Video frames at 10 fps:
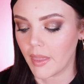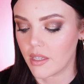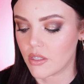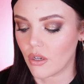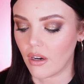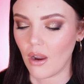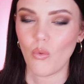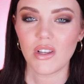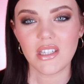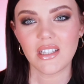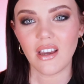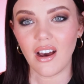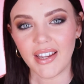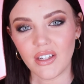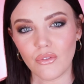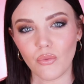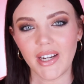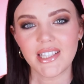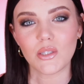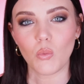So I wasn't kind of, when
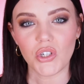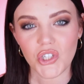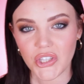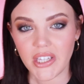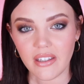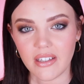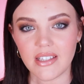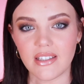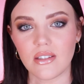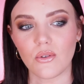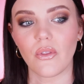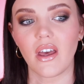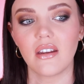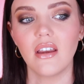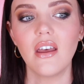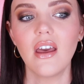I swatched the glitters and saw that,